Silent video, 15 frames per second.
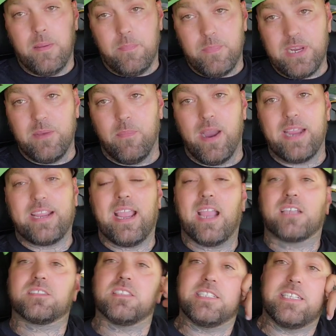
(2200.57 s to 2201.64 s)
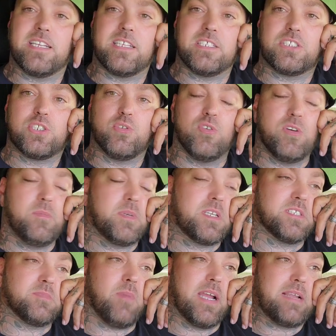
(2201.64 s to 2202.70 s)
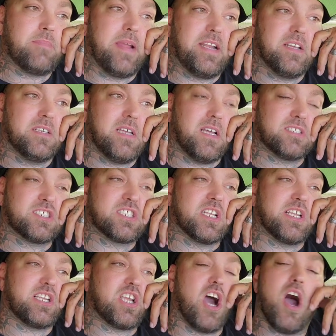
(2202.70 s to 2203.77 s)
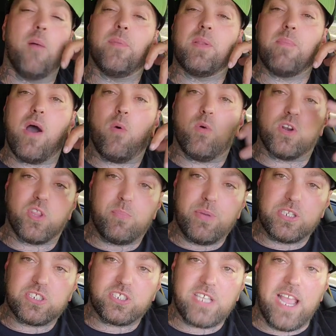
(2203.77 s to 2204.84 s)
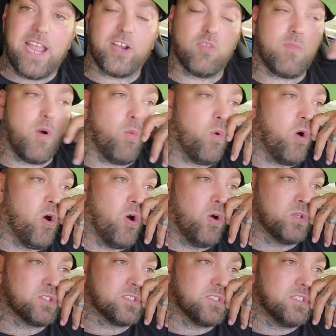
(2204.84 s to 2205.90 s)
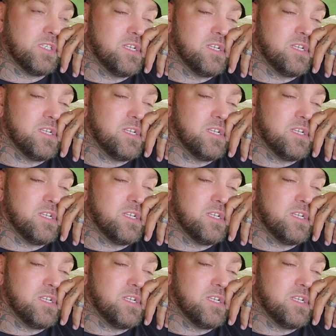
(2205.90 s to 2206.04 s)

Me and Mike actually get into it because Mike made a slick comment about one of the pictures I had on my walls.